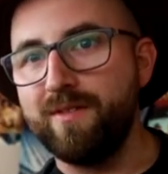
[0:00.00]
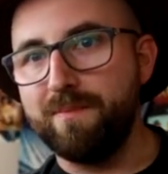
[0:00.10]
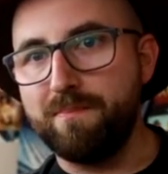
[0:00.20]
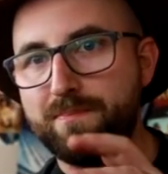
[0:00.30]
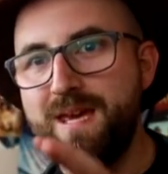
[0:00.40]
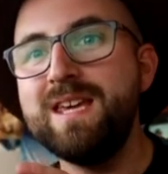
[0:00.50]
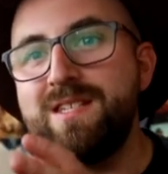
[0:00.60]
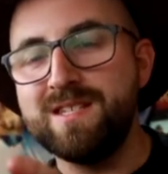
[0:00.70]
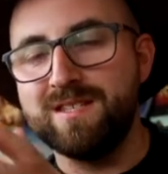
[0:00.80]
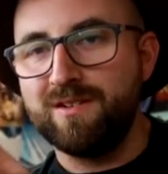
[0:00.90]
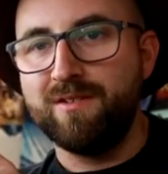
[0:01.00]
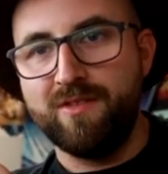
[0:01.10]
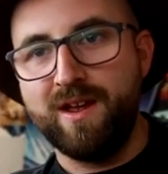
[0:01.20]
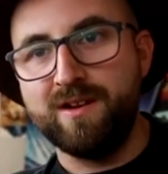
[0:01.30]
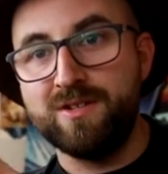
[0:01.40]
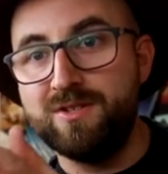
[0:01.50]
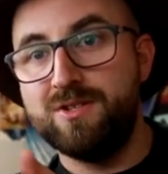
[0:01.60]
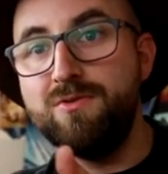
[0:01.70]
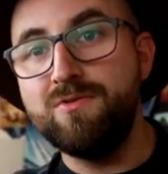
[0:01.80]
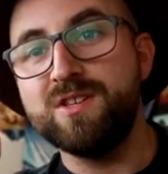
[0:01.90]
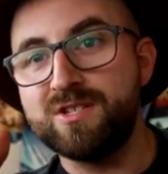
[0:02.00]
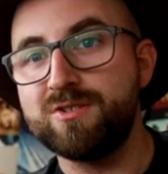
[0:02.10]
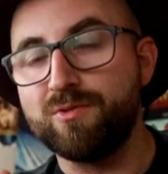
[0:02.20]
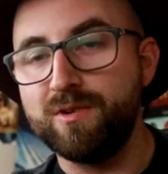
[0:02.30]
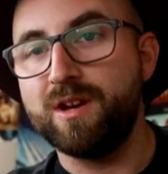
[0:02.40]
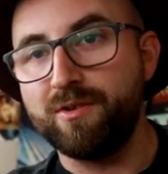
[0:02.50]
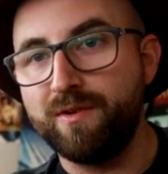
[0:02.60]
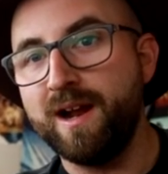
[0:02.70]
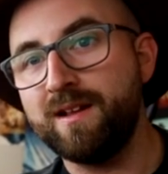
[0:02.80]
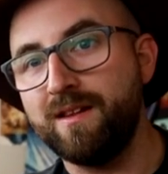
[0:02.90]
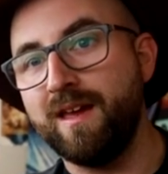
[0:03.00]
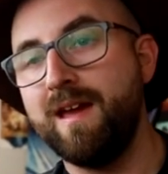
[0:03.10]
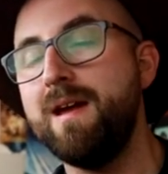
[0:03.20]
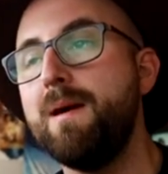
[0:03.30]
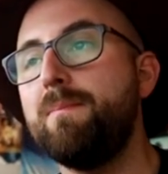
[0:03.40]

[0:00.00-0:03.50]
The pieces are there to do this story correctly,